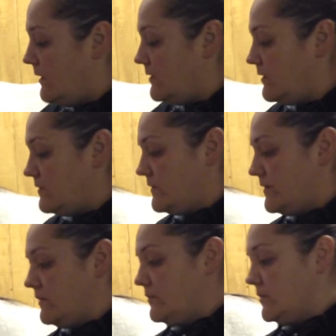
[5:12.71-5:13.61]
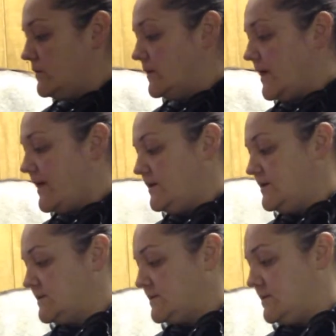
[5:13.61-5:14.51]
The other thing we want to look at
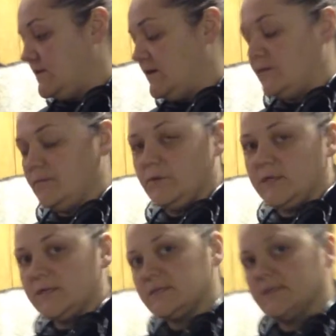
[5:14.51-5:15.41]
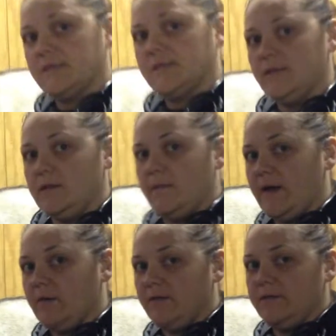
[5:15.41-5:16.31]
is the mucus in the
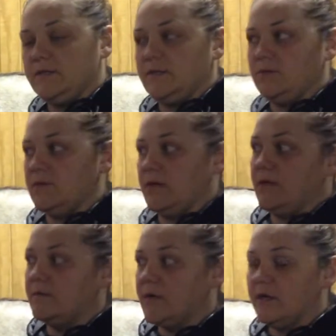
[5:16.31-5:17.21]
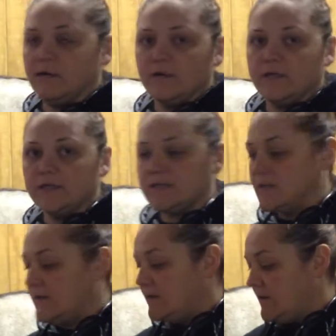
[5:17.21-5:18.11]
mouth to see what the gum color is.
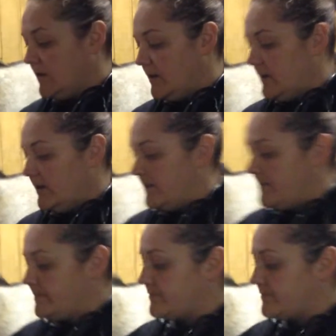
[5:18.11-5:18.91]
On